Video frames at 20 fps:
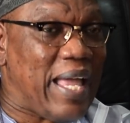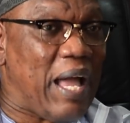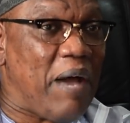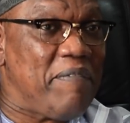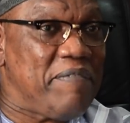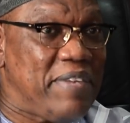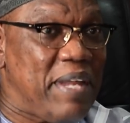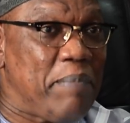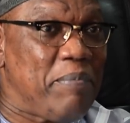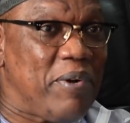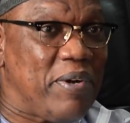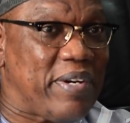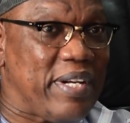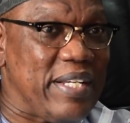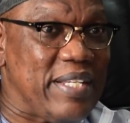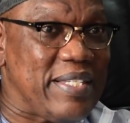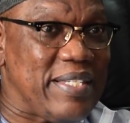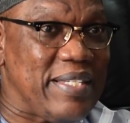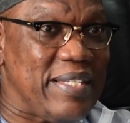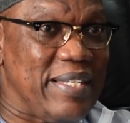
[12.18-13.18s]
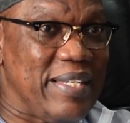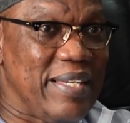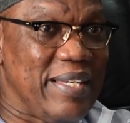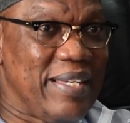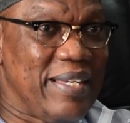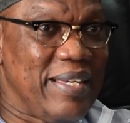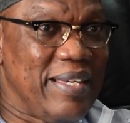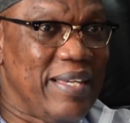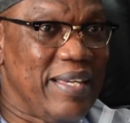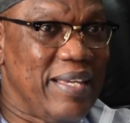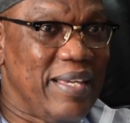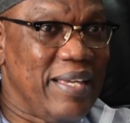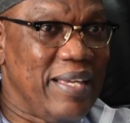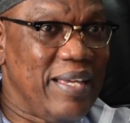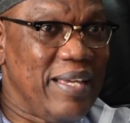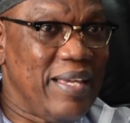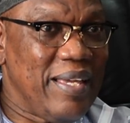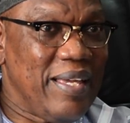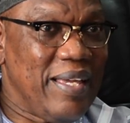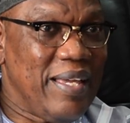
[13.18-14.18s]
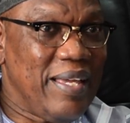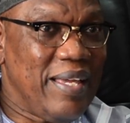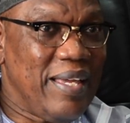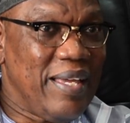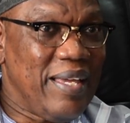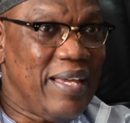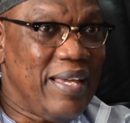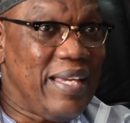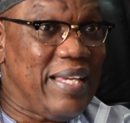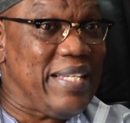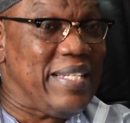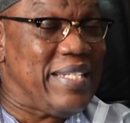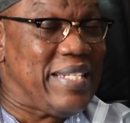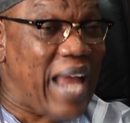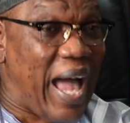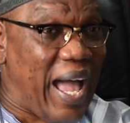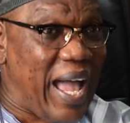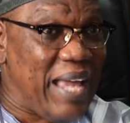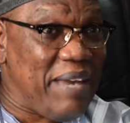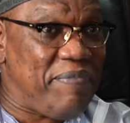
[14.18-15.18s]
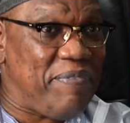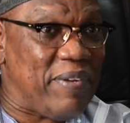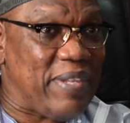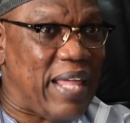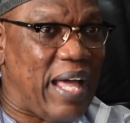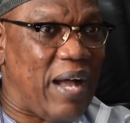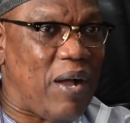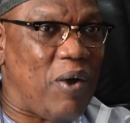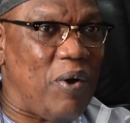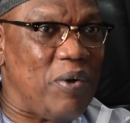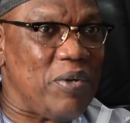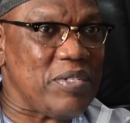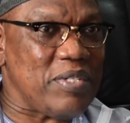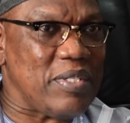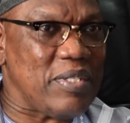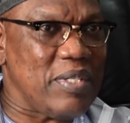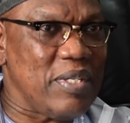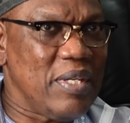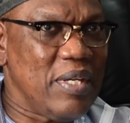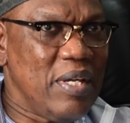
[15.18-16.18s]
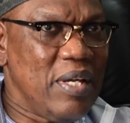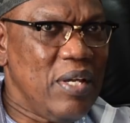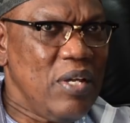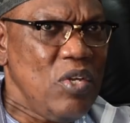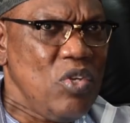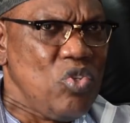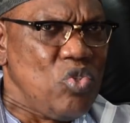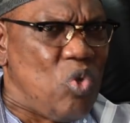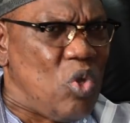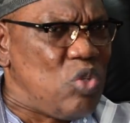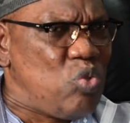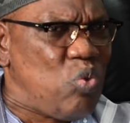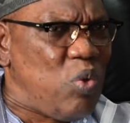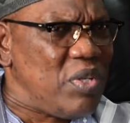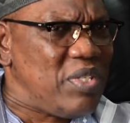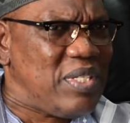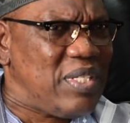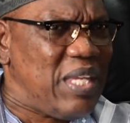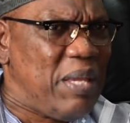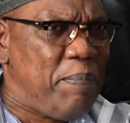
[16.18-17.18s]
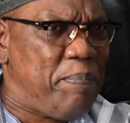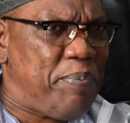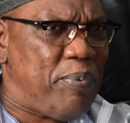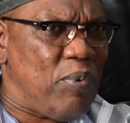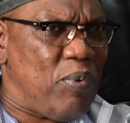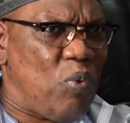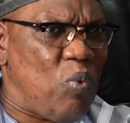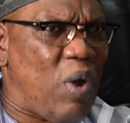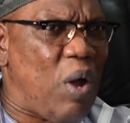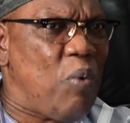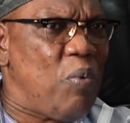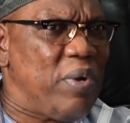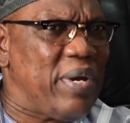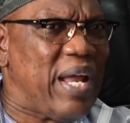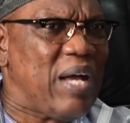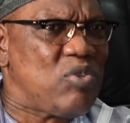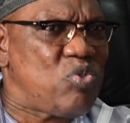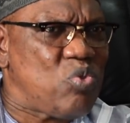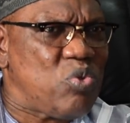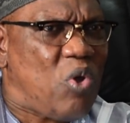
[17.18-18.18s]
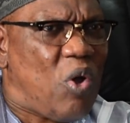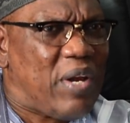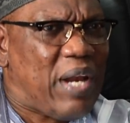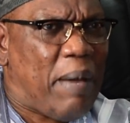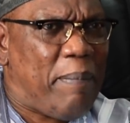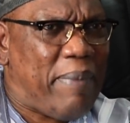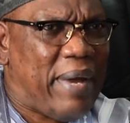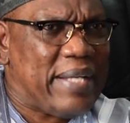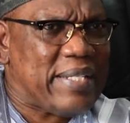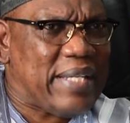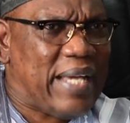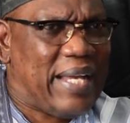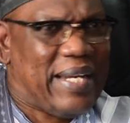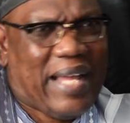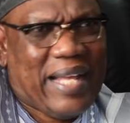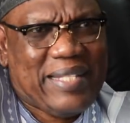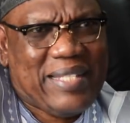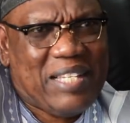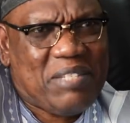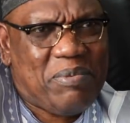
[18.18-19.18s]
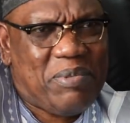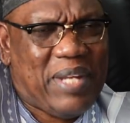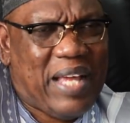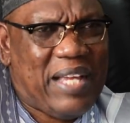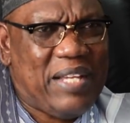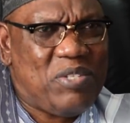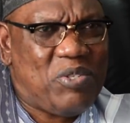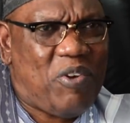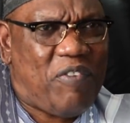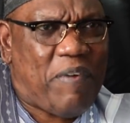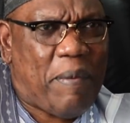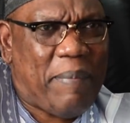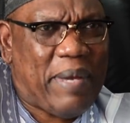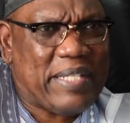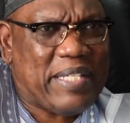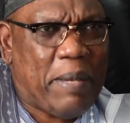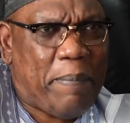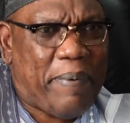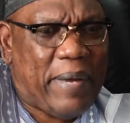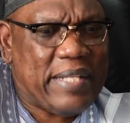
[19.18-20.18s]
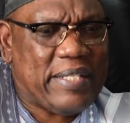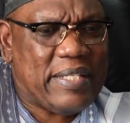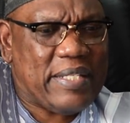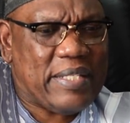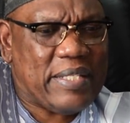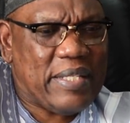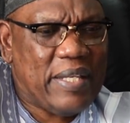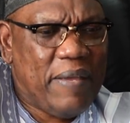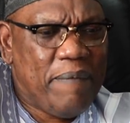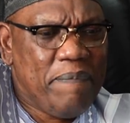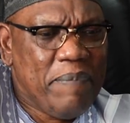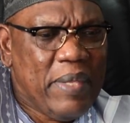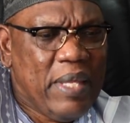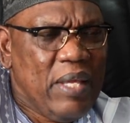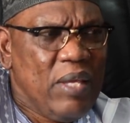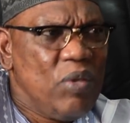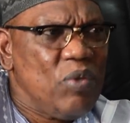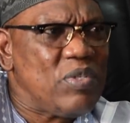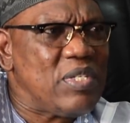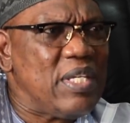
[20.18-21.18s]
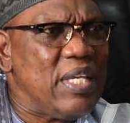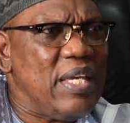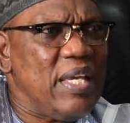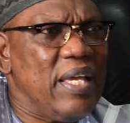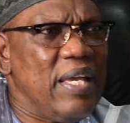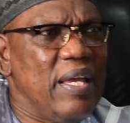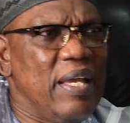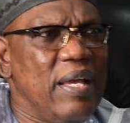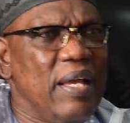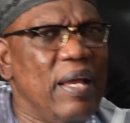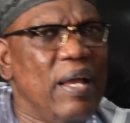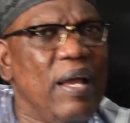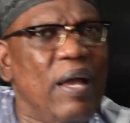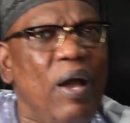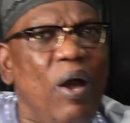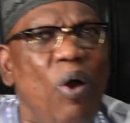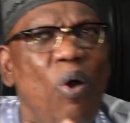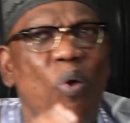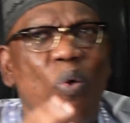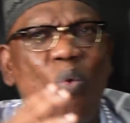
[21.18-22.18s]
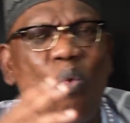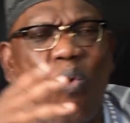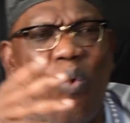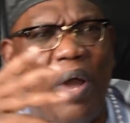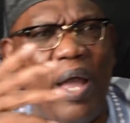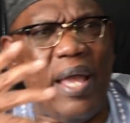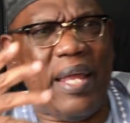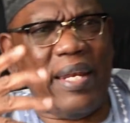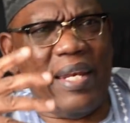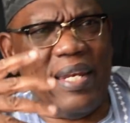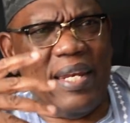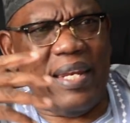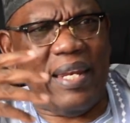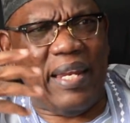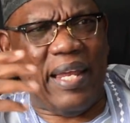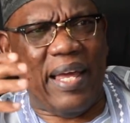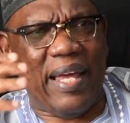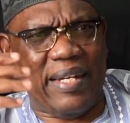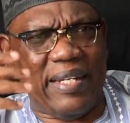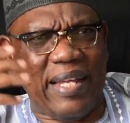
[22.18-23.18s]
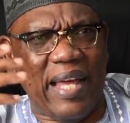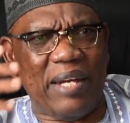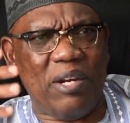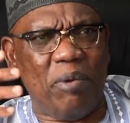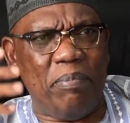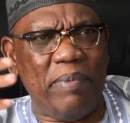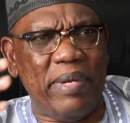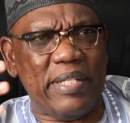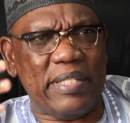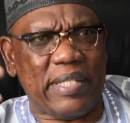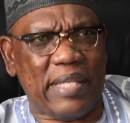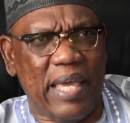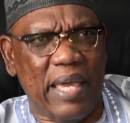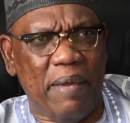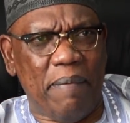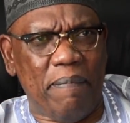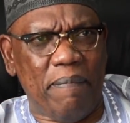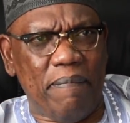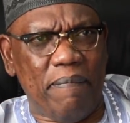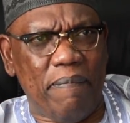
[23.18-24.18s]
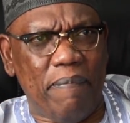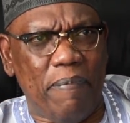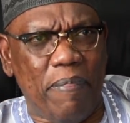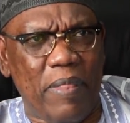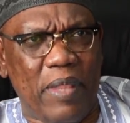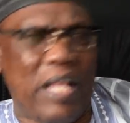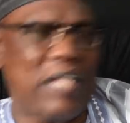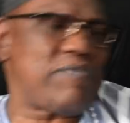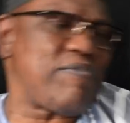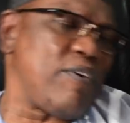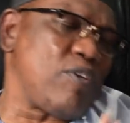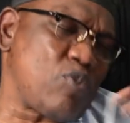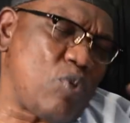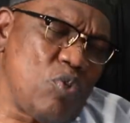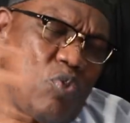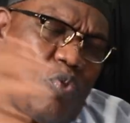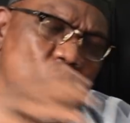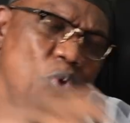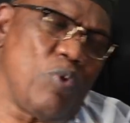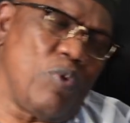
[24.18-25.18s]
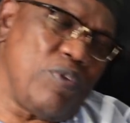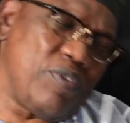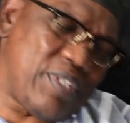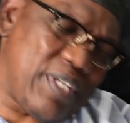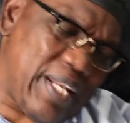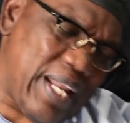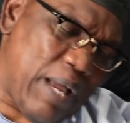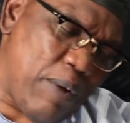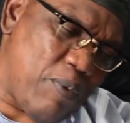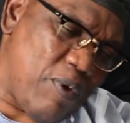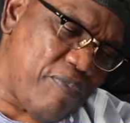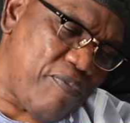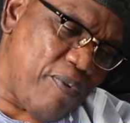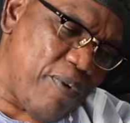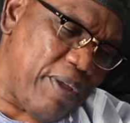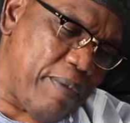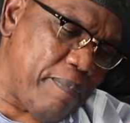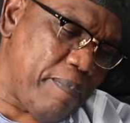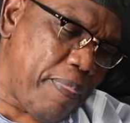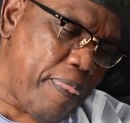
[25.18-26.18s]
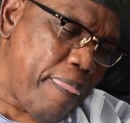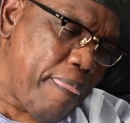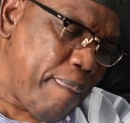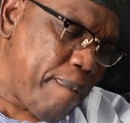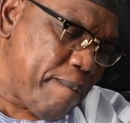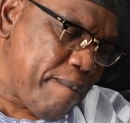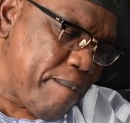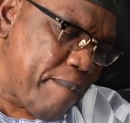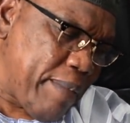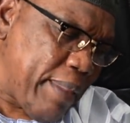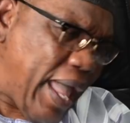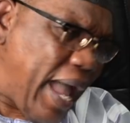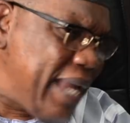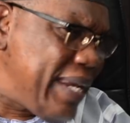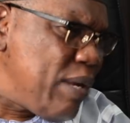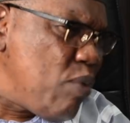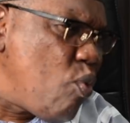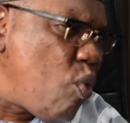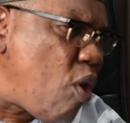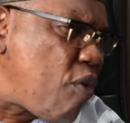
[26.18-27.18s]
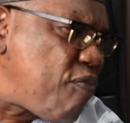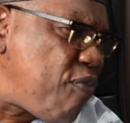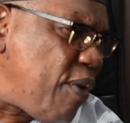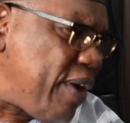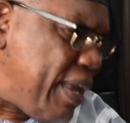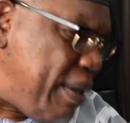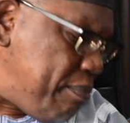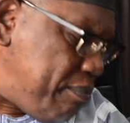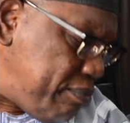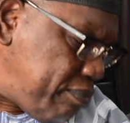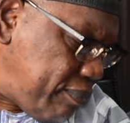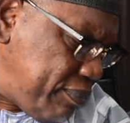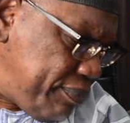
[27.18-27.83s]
of democracy. He died for that cause. So it was simple. When we now took on Abacha, and that takes me to that issue of Abacha parties. You see, when the annulment came, let's first go to, you said I worked for him. I didn't work for him.